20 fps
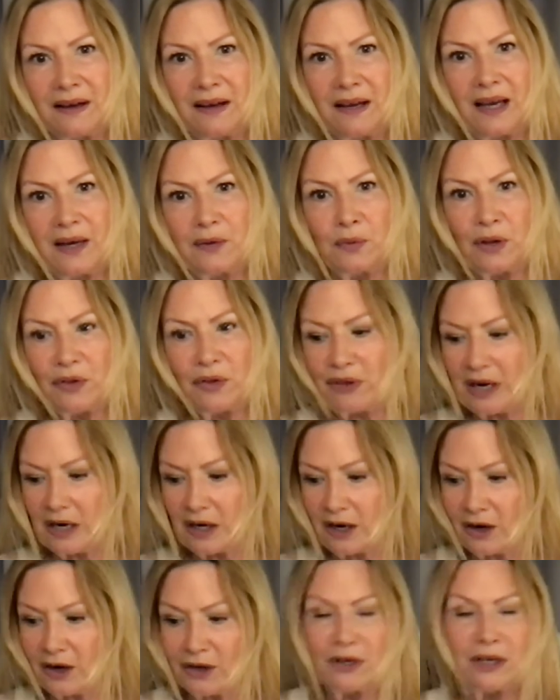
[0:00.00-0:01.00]
And when there
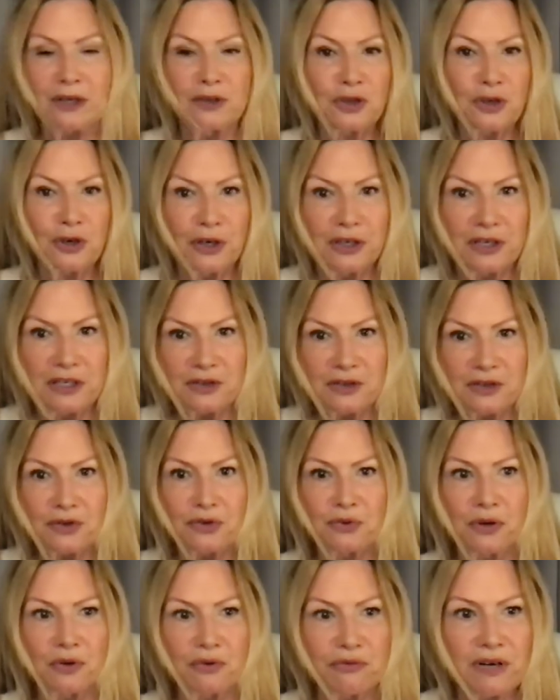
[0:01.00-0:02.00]
are other attorneys
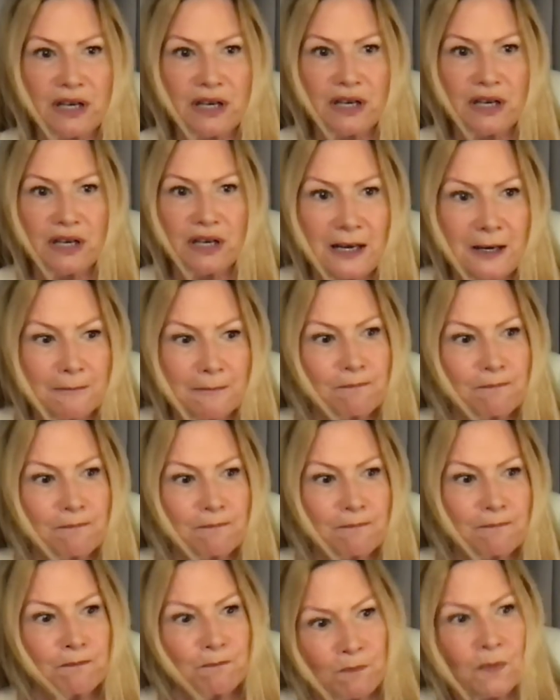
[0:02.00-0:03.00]
who are really
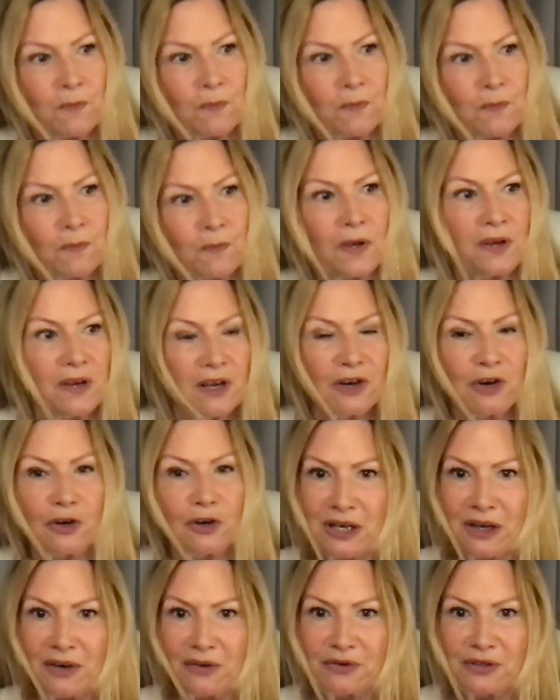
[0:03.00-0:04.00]
considering
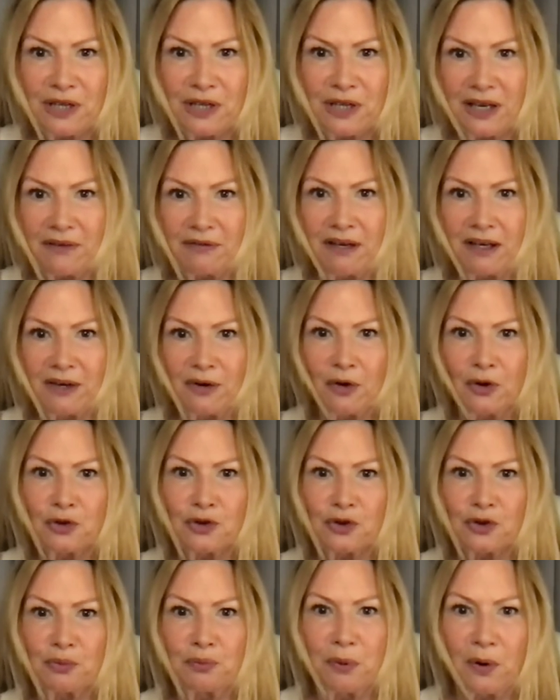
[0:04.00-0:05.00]
themselves having
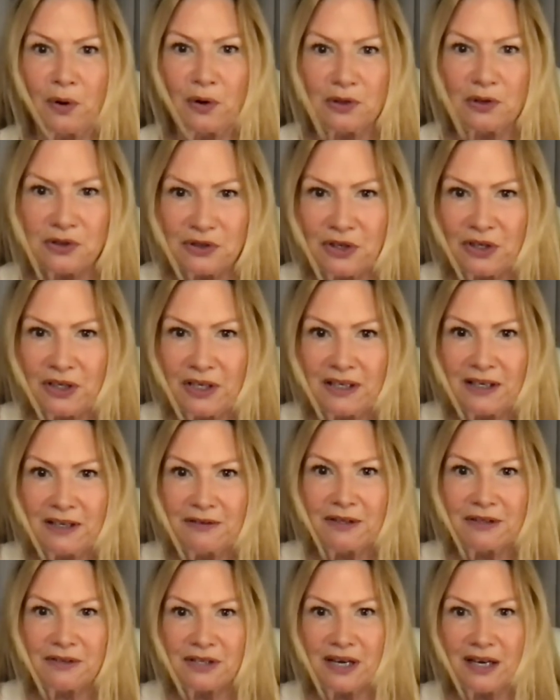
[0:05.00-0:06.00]
also balls
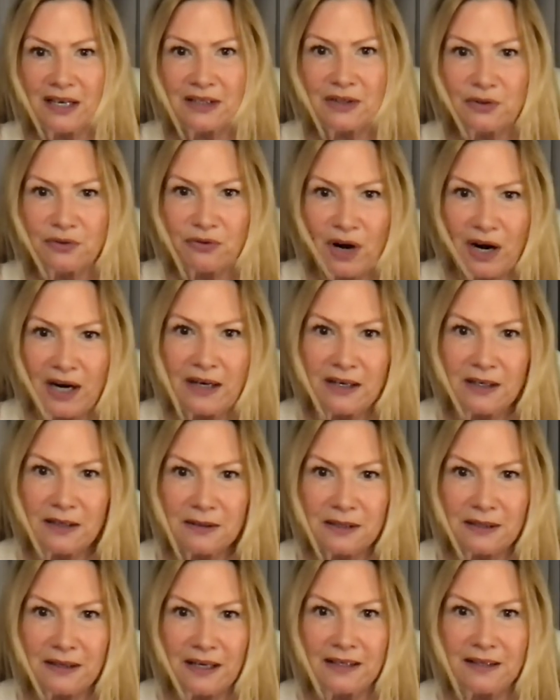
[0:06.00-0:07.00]
the size of
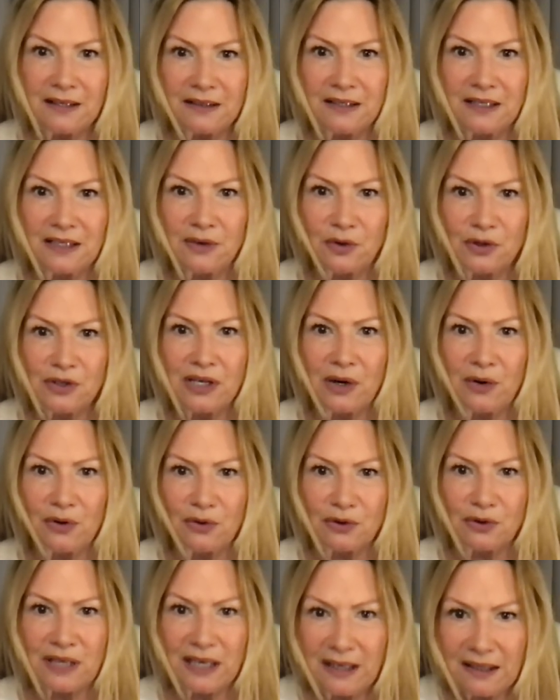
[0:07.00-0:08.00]
Reiner's, like the
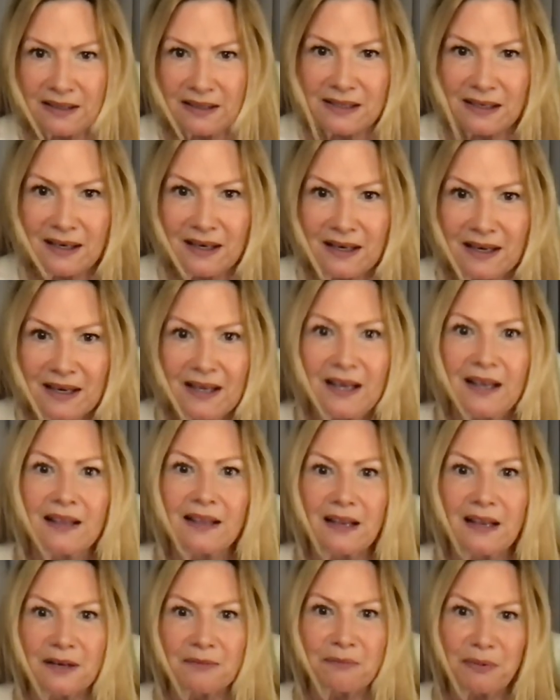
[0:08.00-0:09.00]
Dinosaurus Rex,
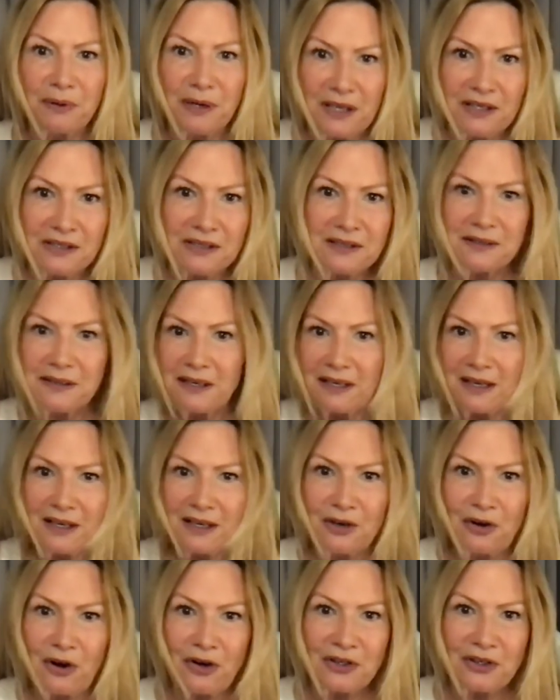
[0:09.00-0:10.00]
then please
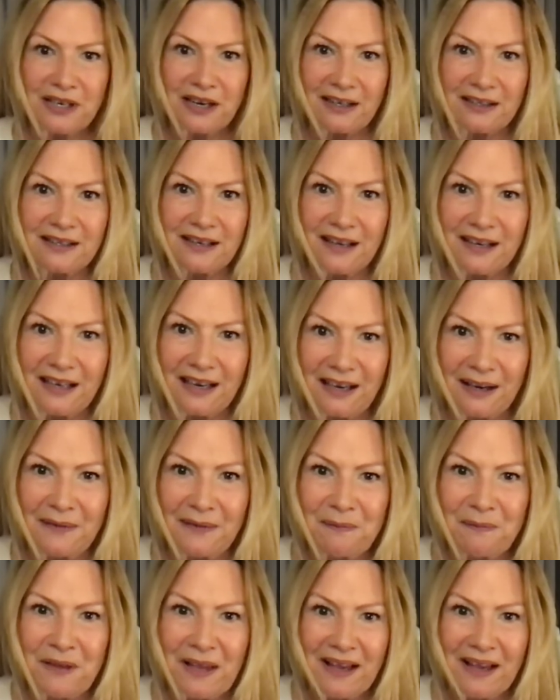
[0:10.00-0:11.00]
contact any
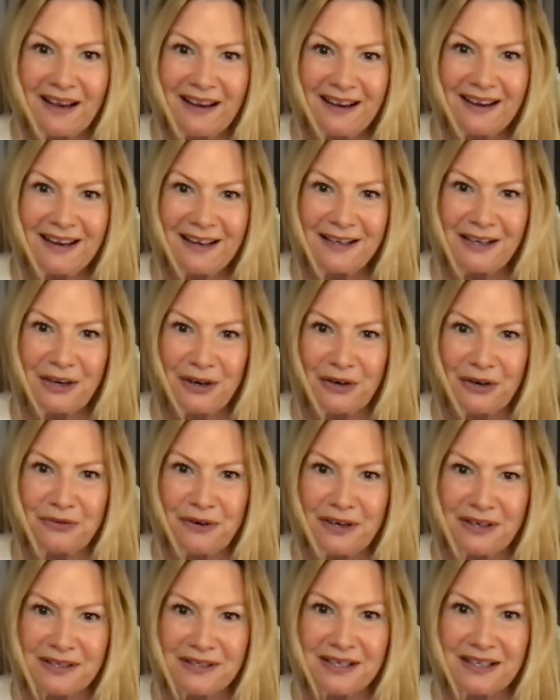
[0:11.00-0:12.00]
of
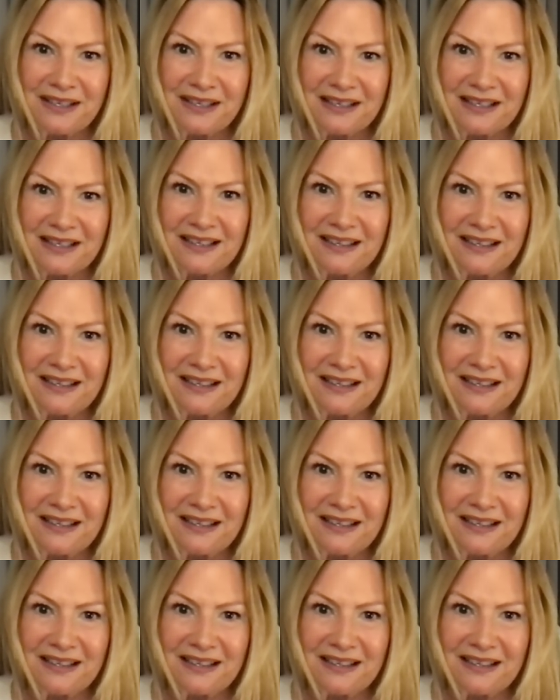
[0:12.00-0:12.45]
us, and